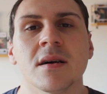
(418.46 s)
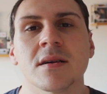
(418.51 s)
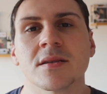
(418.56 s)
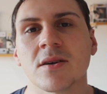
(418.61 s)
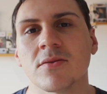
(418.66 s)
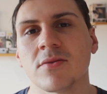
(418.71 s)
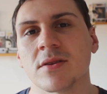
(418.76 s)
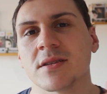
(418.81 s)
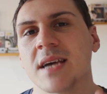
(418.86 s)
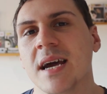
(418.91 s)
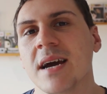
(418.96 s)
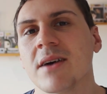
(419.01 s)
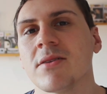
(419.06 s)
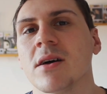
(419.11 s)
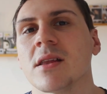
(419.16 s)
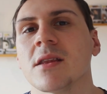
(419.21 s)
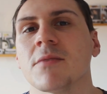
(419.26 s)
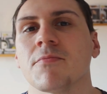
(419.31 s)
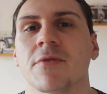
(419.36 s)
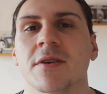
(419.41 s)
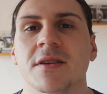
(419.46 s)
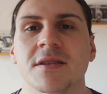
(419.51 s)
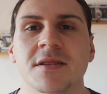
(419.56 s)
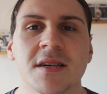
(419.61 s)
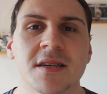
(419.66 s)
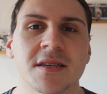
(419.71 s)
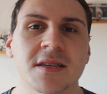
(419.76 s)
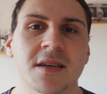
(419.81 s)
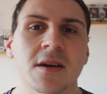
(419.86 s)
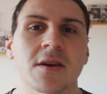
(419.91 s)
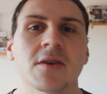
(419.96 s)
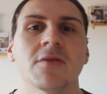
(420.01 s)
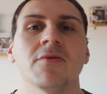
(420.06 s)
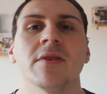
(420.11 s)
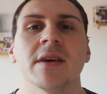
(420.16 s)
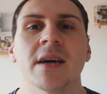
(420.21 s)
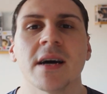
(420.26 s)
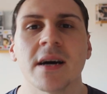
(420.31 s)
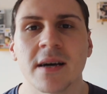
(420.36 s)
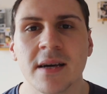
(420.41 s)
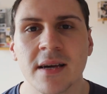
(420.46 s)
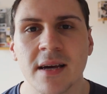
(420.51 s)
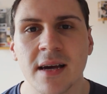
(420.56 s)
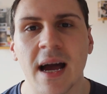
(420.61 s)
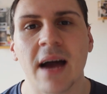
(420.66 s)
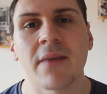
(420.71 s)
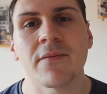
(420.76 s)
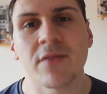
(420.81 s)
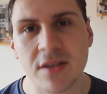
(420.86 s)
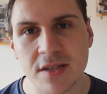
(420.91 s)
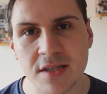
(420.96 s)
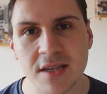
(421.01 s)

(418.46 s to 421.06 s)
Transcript: So The Tale of the Princess Kaguya, have you